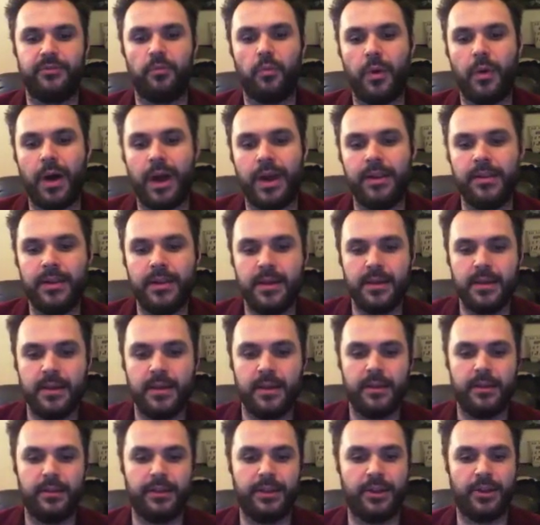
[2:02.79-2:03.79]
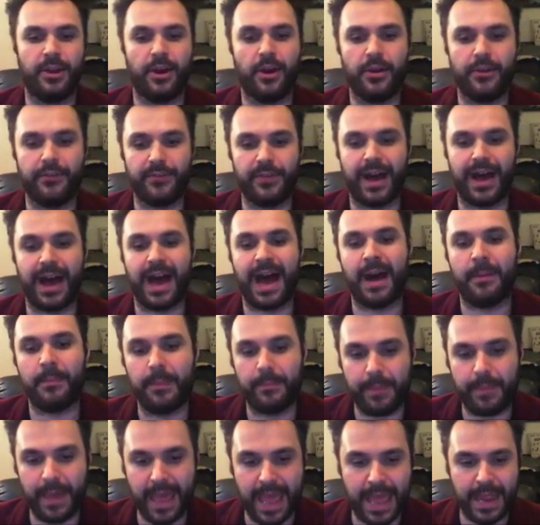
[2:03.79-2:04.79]
1, for armor
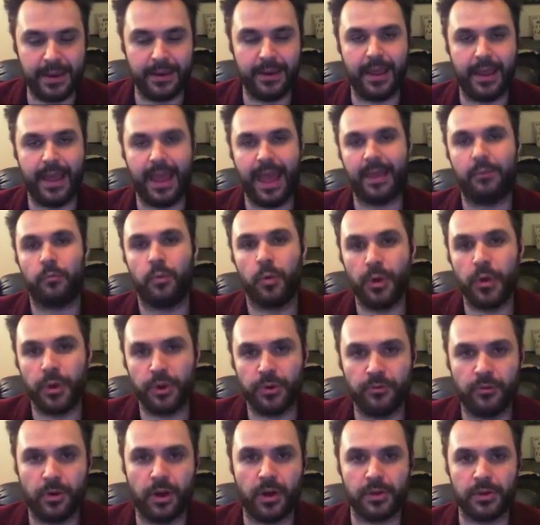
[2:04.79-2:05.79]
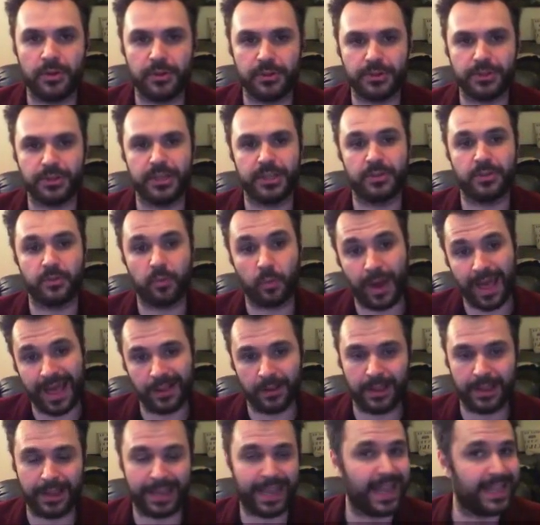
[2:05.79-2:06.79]
pen and wound rolls as
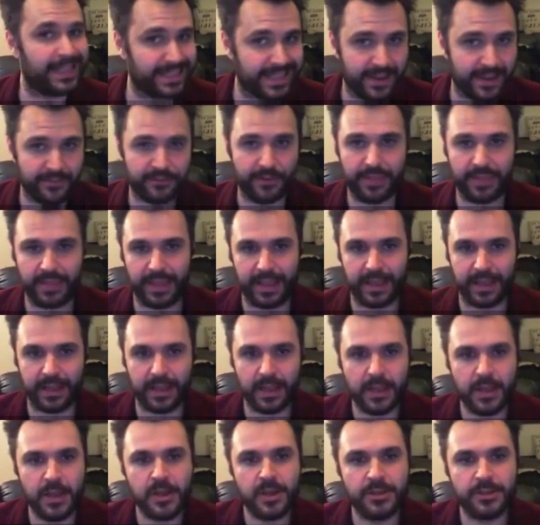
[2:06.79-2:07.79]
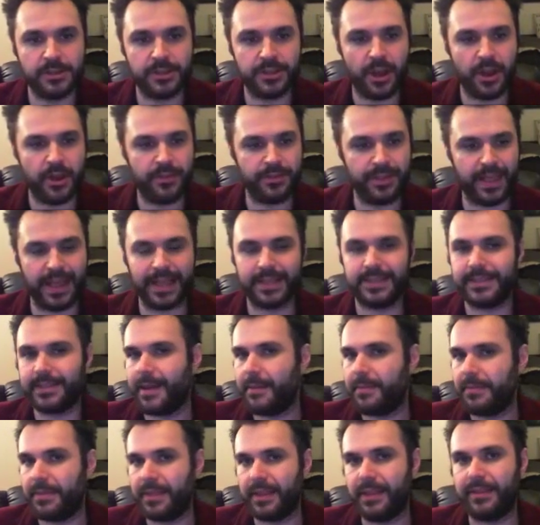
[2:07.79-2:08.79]
well against everything. So that's
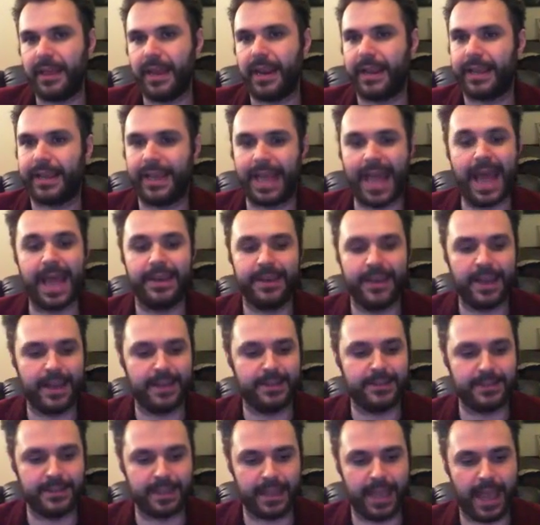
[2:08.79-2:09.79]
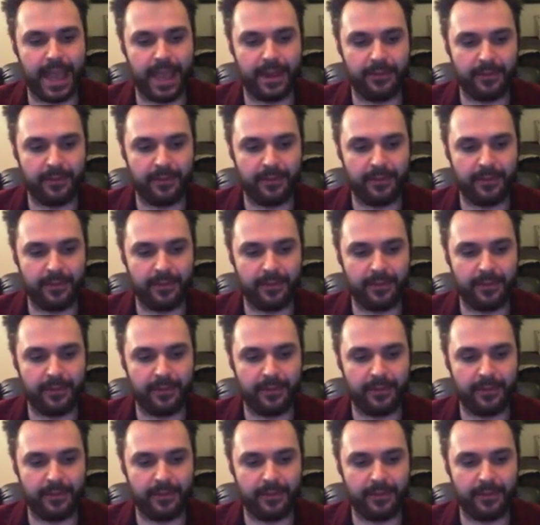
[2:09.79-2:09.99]
something that a CAD doesn't get,